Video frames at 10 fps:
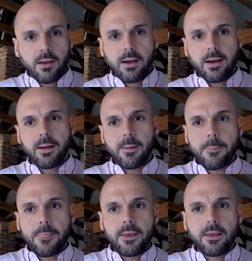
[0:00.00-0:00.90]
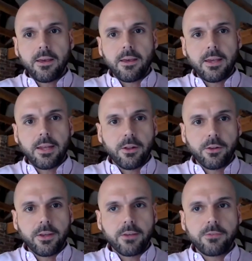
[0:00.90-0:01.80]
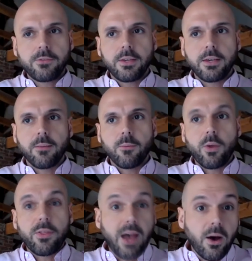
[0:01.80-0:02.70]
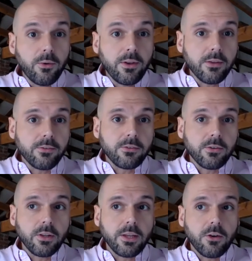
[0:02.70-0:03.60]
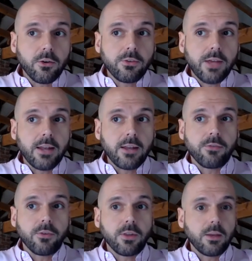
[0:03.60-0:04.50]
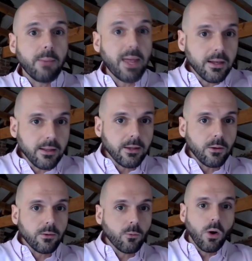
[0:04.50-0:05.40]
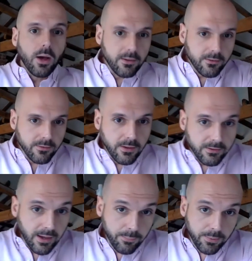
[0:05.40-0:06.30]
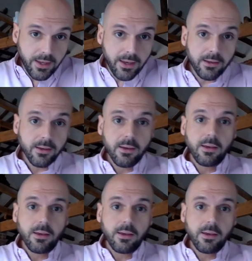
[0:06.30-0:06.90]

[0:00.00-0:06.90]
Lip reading: in illness, without necessarily understanding fully medically what is at play.